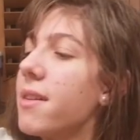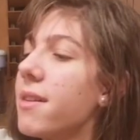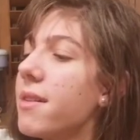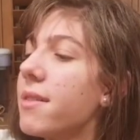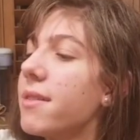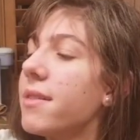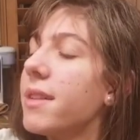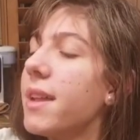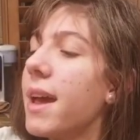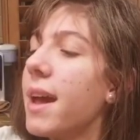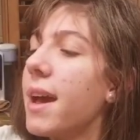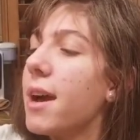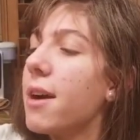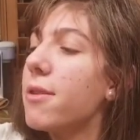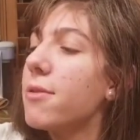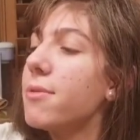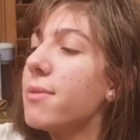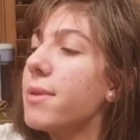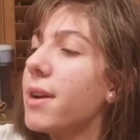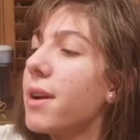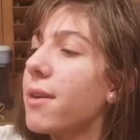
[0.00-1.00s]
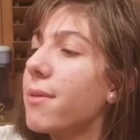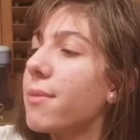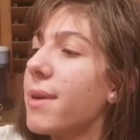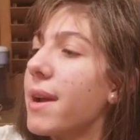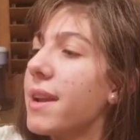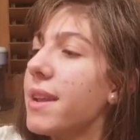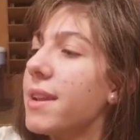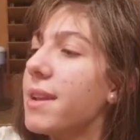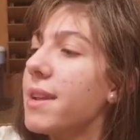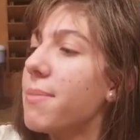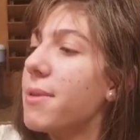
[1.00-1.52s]
Now we are
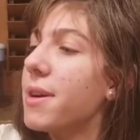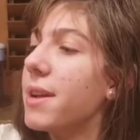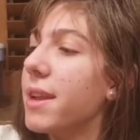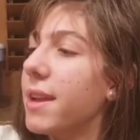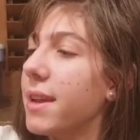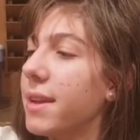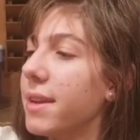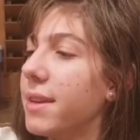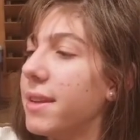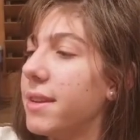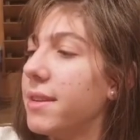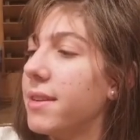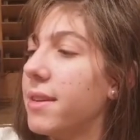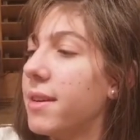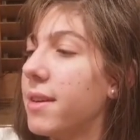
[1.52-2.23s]
ready to put in